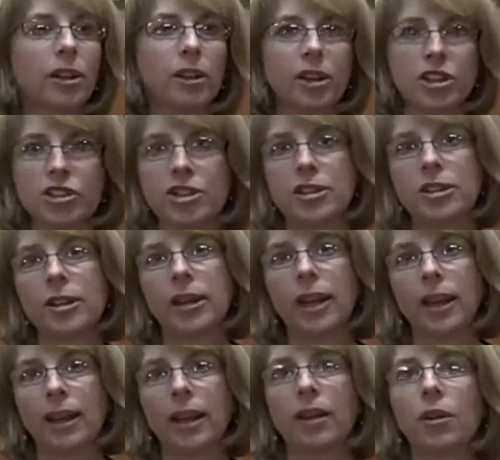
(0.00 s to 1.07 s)
glitches in
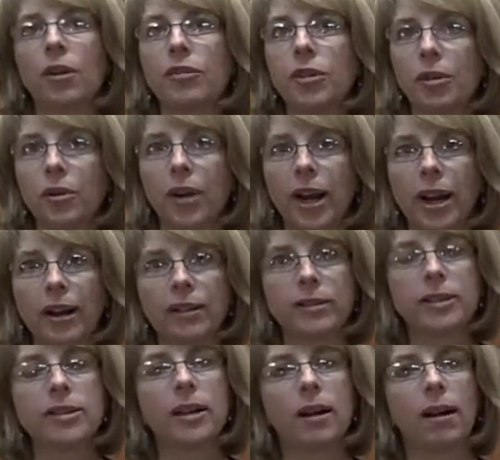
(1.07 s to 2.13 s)
getting it off the
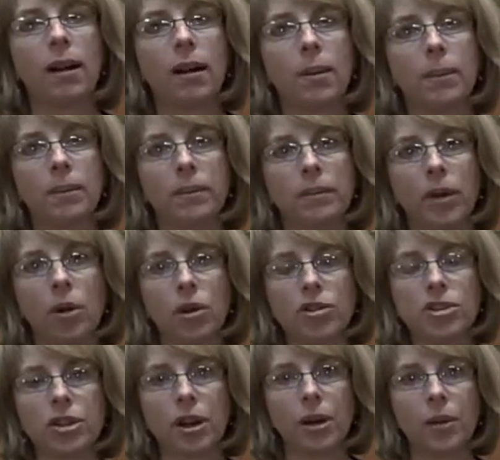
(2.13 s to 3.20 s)
ground,
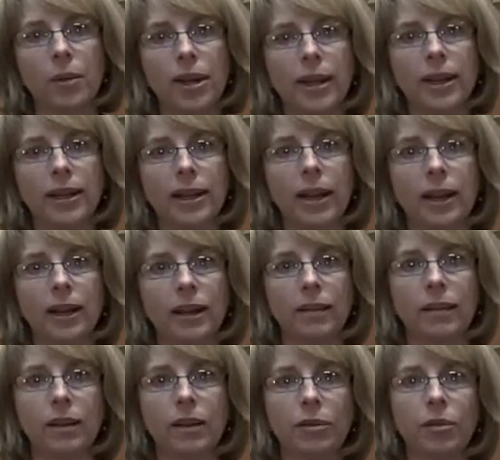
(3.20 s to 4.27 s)
also in getting
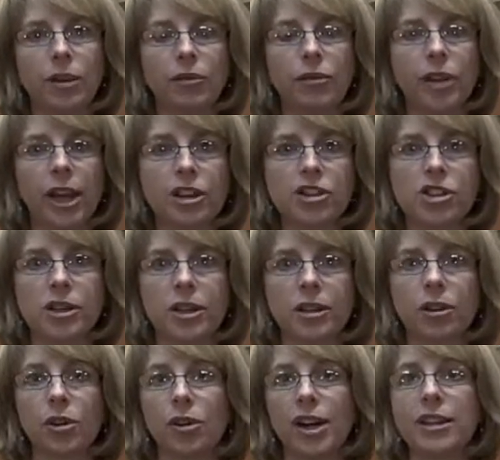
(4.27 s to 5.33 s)
the reflection
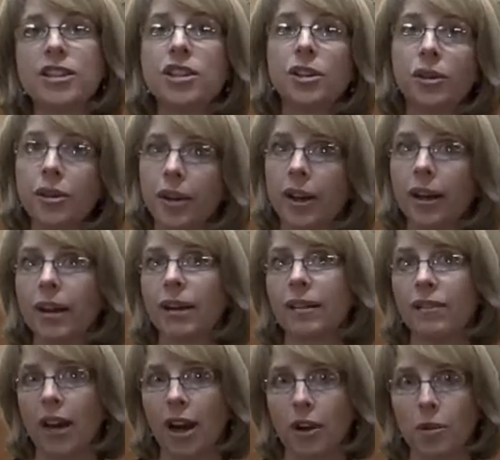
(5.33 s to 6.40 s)
criteria
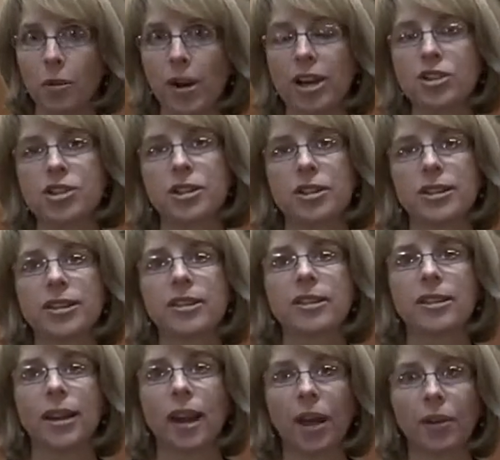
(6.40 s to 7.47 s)
evaluations
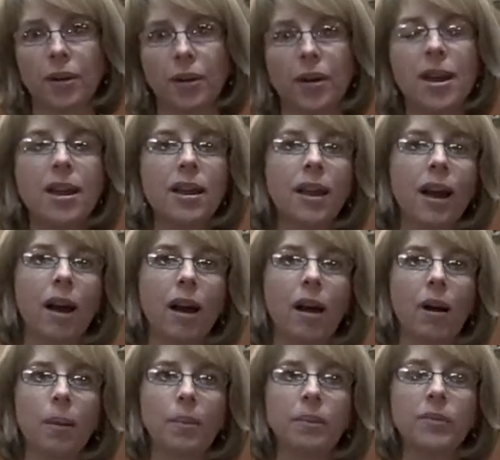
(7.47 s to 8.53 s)
together.
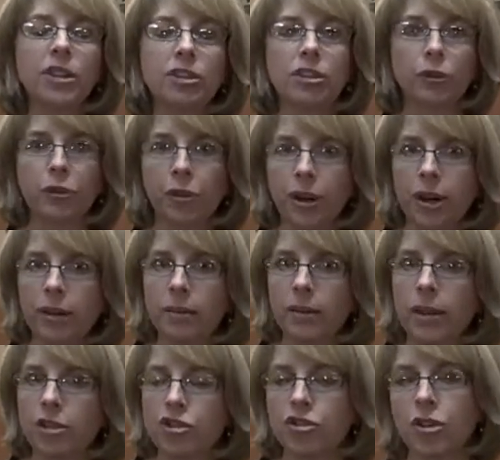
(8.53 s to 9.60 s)
Different
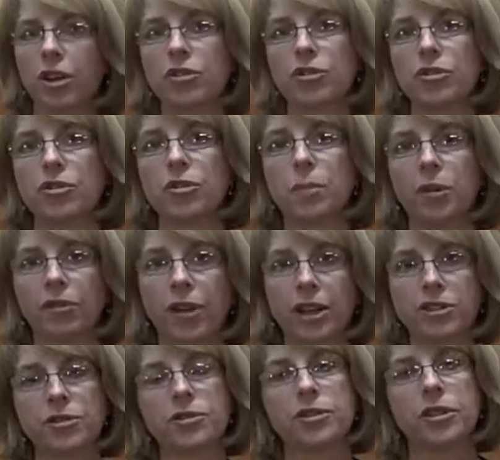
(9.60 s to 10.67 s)
instructors,
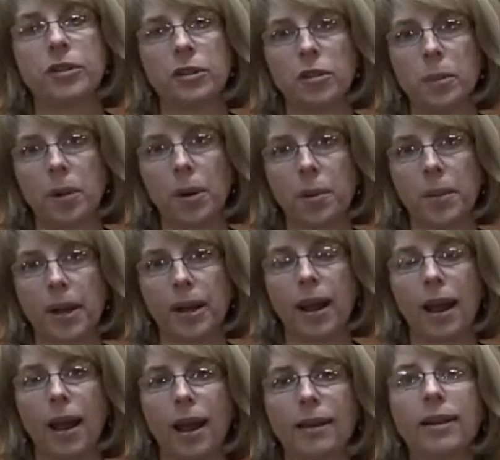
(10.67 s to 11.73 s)
professors in the department
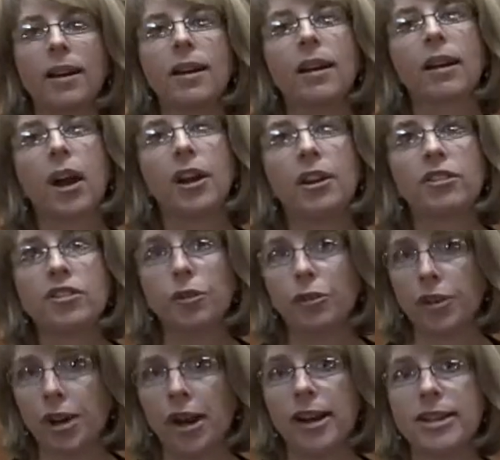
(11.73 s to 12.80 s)
had kind of
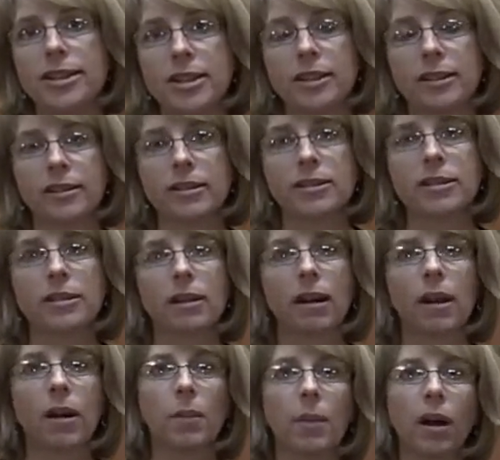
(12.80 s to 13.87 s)
different ideas
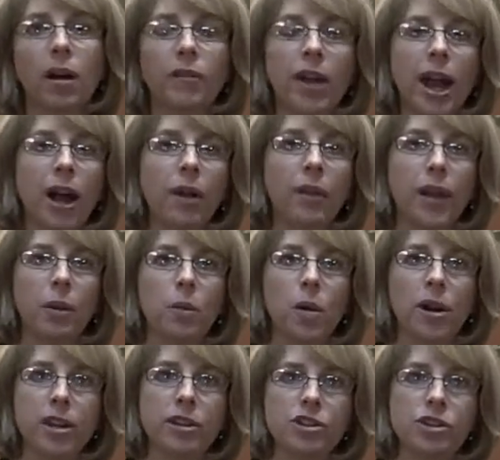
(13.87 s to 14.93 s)
of how they
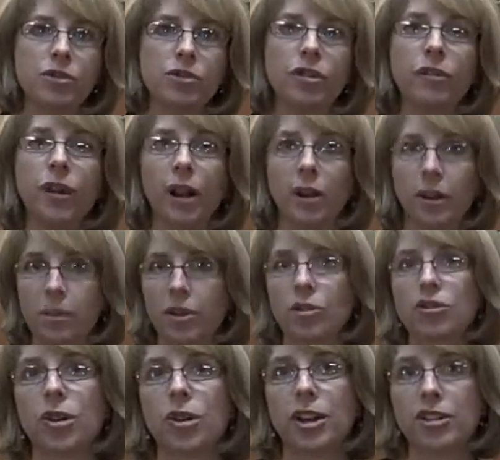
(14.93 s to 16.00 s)
wanted to develop
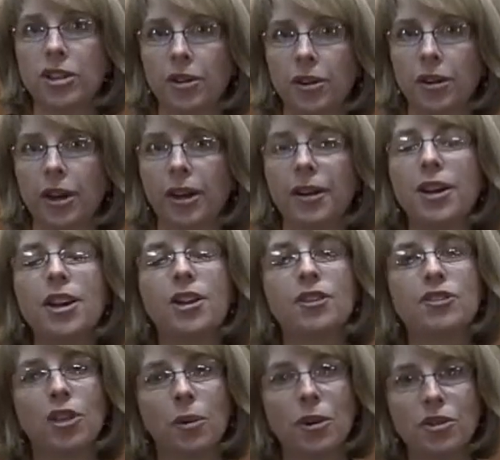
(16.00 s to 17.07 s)
criteria,
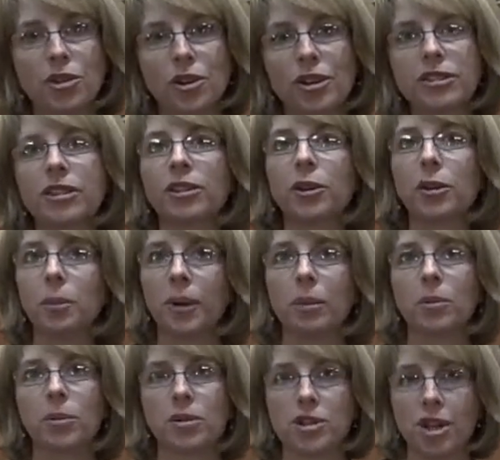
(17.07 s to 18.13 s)
so it took us a little
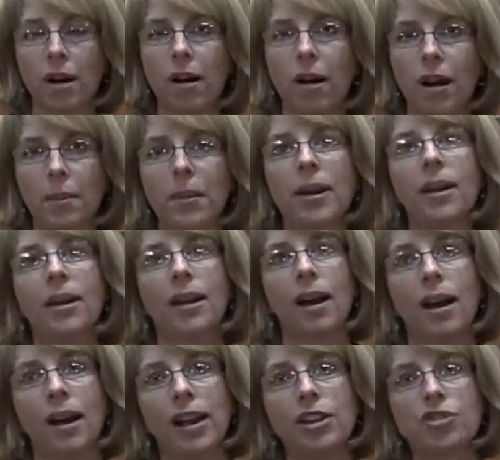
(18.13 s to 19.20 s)
bit more time
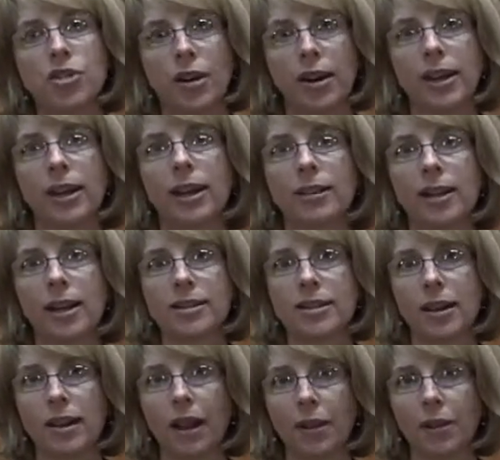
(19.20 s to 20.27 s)
in trying to get that
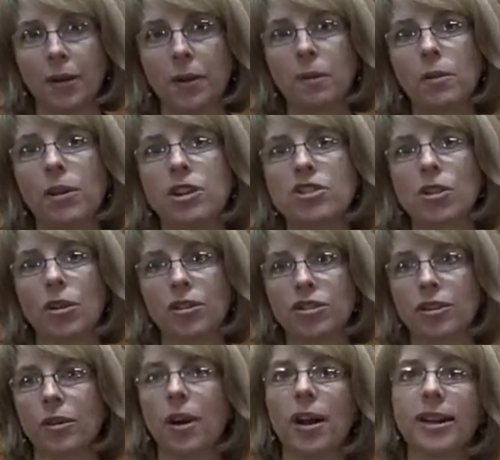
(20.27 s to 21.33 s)
together, which
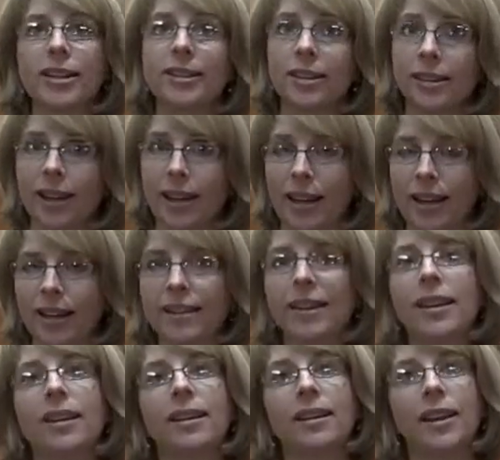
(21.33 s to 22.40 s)
also kind of delayed
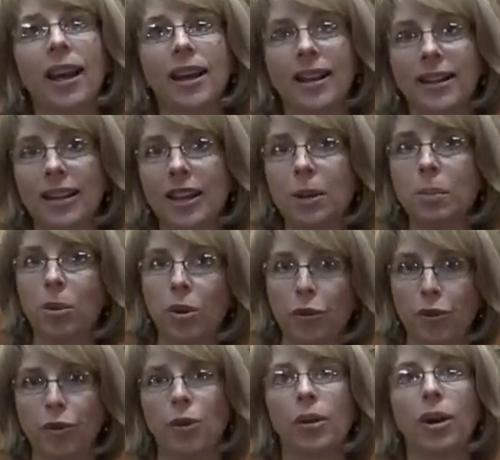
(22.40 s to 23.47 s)
getting the
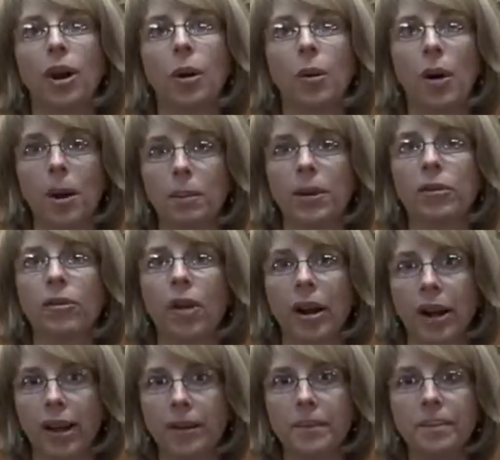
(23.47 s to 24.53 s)
ePortfolio up and
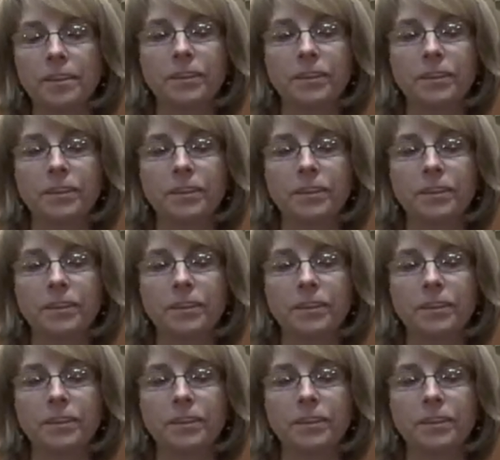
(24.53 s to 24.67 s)
running.